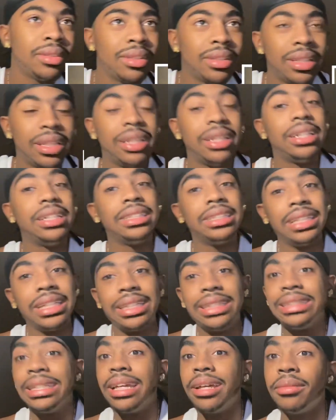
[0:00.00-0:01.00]
And they said,
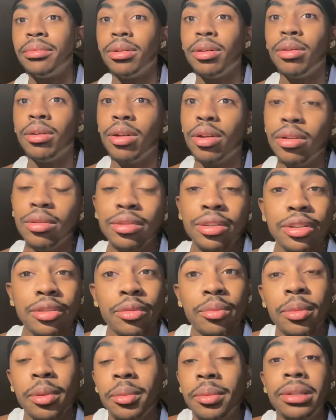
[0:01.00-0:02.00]
time gonna go, just
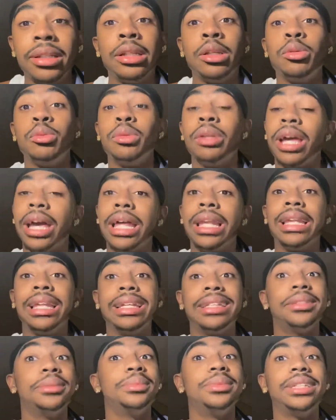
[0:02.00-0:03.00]
remember to not let
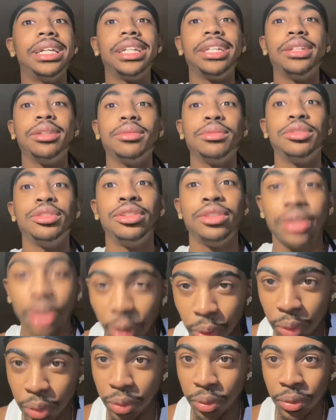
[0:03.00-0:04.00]
them take your
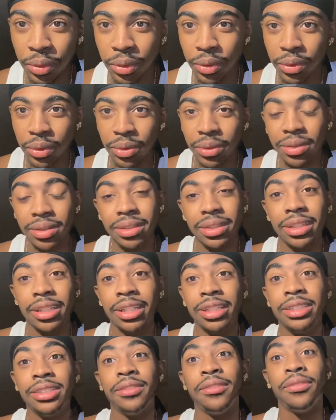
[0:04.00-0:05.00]
soul.
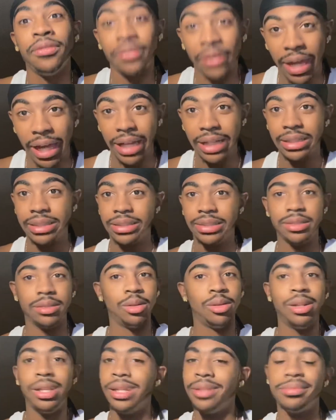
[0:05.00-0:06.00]
That's a fact. Don't
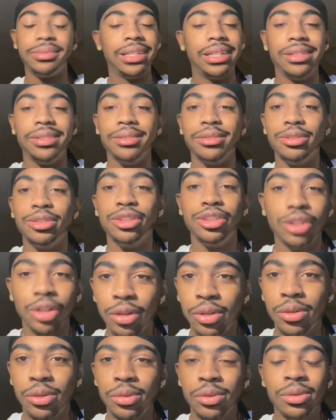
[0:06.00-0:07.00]
let them take no
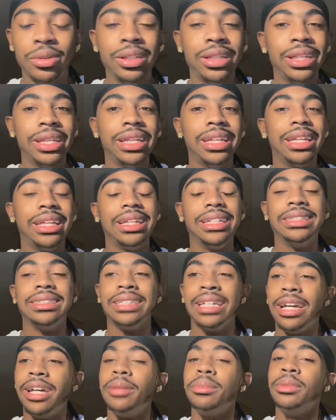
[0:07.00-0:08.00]
soul. And
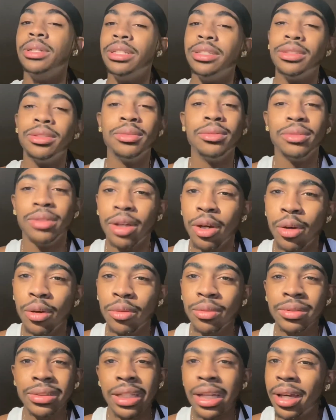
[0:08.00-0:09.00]
time is gonna go.
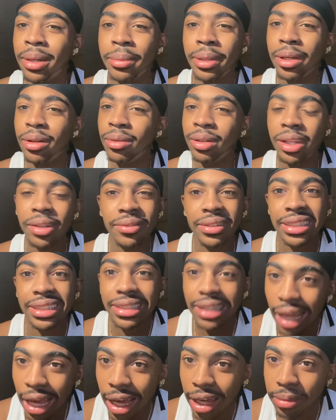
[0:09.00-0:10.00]
Time ain't gonna never
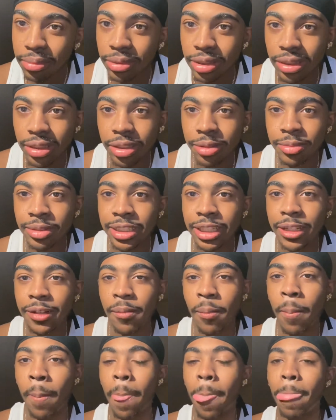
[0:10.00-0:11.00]
stop. You see what I'm saying?
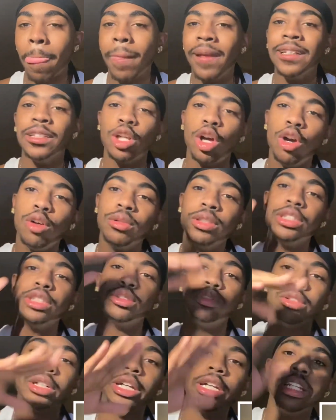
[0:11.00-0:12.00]
It's always gonna
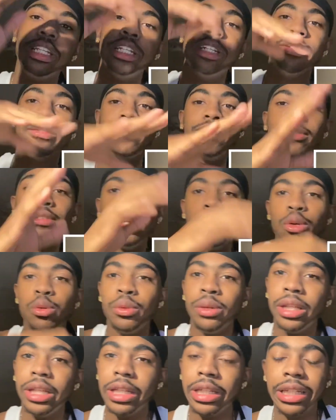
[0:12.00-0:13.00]
goddamn flow
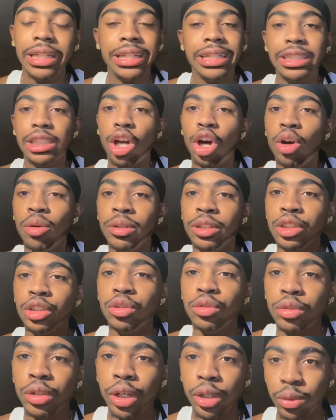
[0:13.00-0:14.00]
with it. It's always
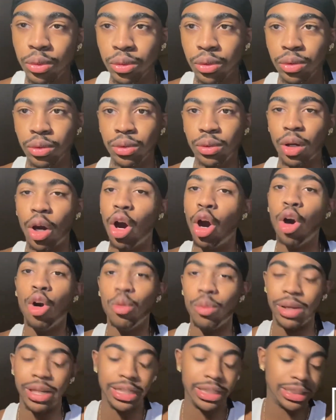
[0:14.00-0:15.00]
gonna go.
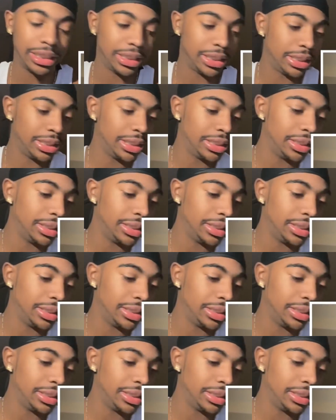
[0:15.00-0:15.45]
Always.